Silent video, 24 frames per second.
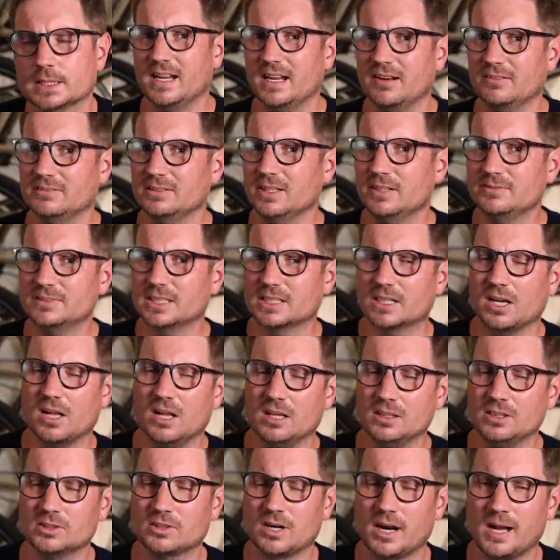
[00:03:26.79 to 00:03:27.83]
I love the
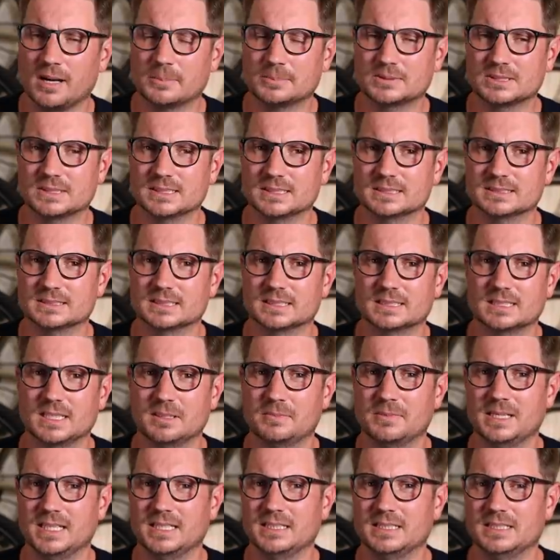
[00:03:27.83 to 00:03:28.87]
color options that they
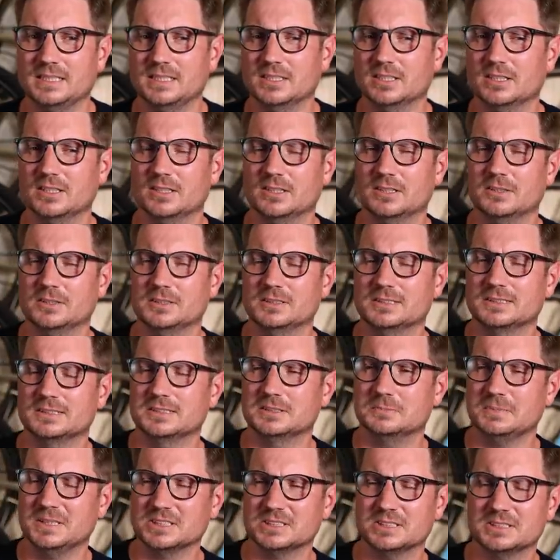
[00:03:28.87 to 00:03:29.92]
made here,
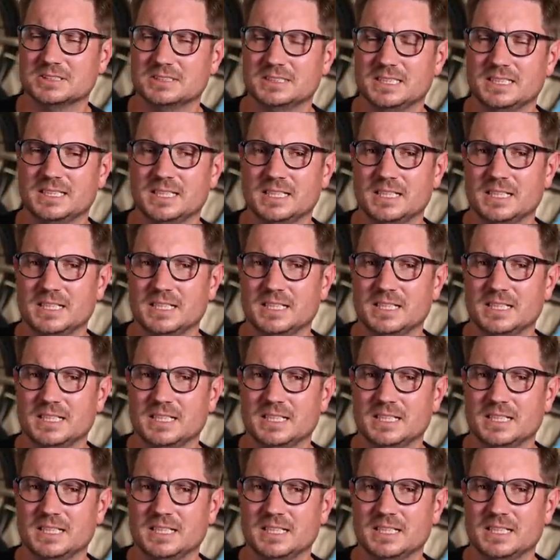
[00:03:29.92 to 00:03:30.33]
especially